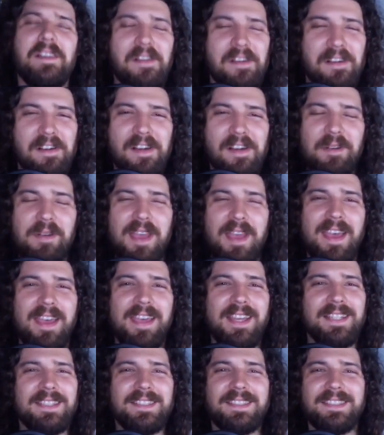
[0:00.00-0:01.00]

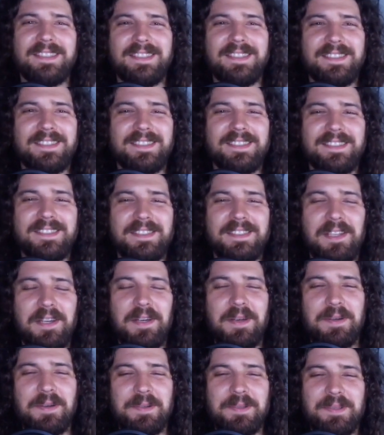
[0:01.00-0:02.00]
Okay.
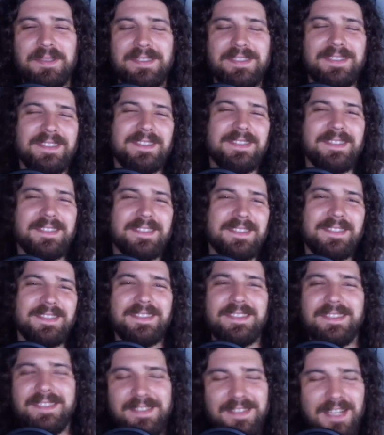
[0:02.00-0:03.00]
So
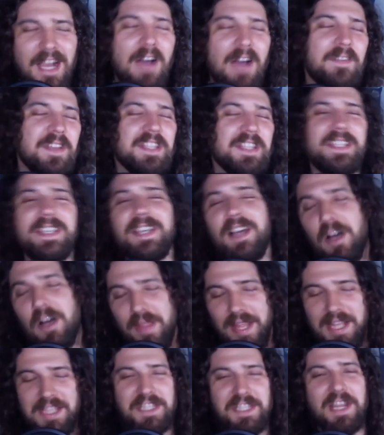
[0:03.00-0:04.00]
obviously, all
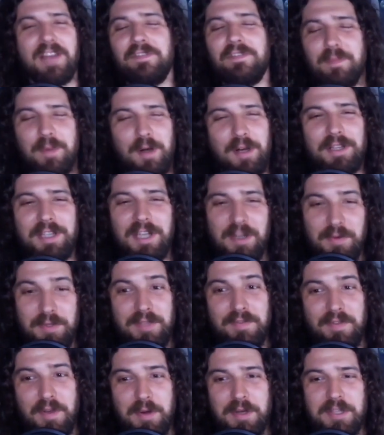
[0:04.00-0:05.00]
that stuff from earlier with the
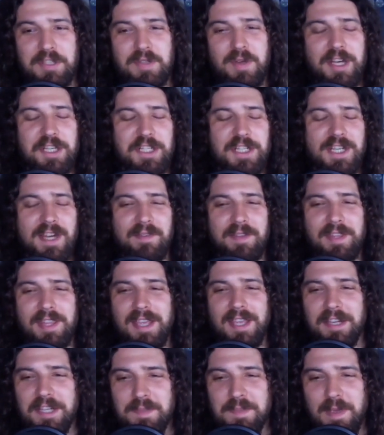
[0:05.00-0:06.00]
viewer discretion and
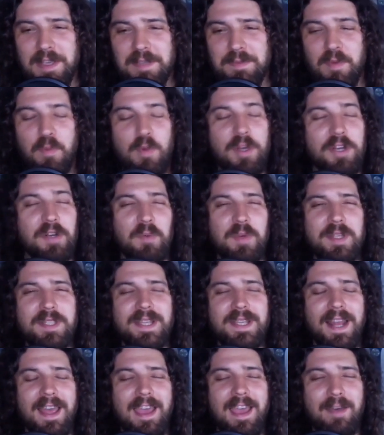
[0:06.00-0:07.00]
everything, it just makes me wonder what's
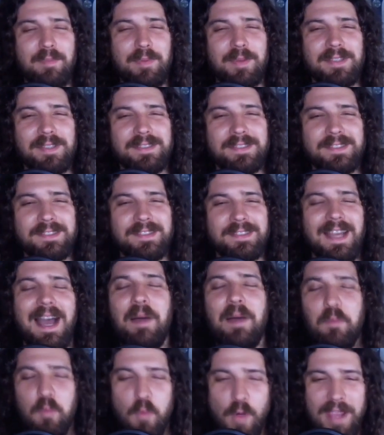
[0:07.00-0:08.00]
going to happen.
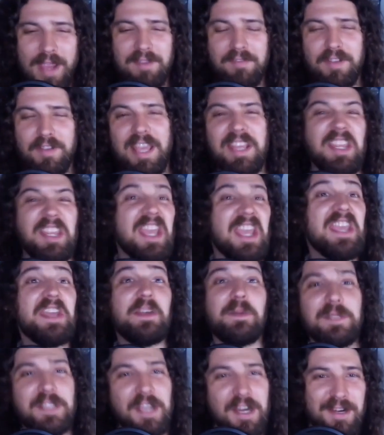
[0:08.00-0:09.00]
I'm waiting for, like, the
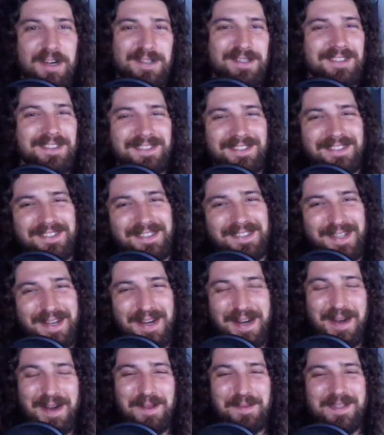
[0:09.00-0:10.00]
heel turn. You know
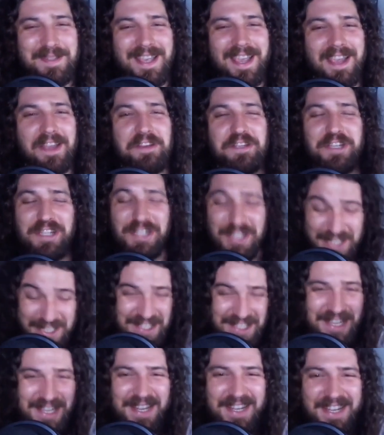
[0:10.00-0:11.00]
what I'm saying?
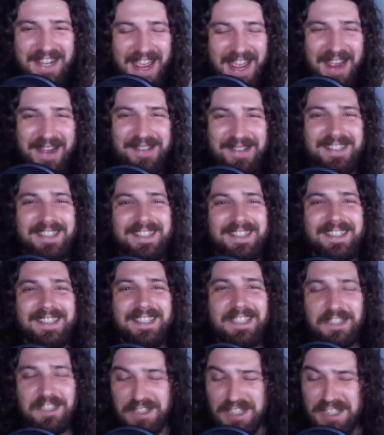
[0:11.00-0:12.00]
She's good now.
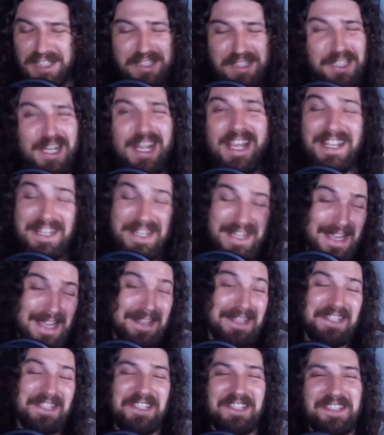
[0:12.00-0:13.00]
And
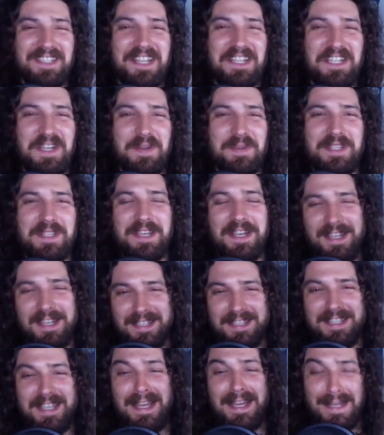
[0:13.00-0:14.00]
then she said she was
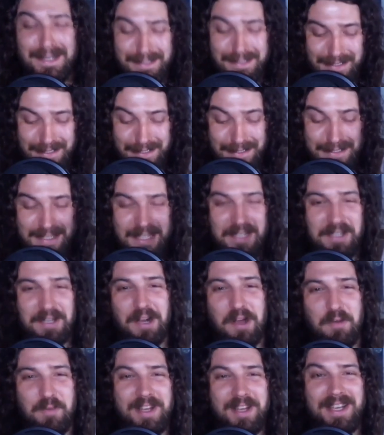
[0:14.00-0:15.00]
good until it
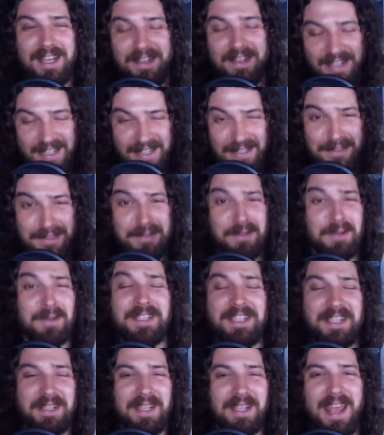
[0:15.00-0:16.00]
all went downhill or
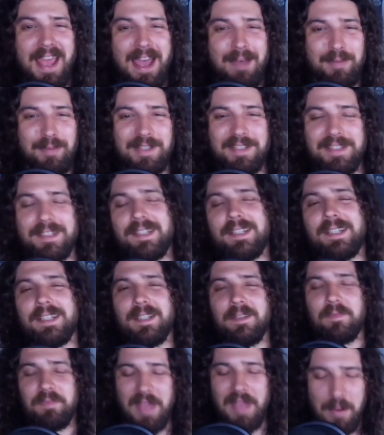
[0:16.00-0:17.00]
until it happened.
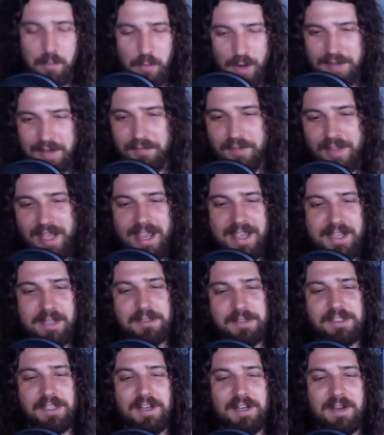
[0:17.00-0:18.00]
I'm waiting for that
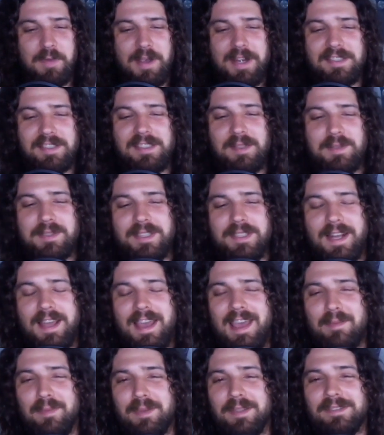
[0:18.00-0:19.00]
heel turn. I'm waiting to see what's going to happen.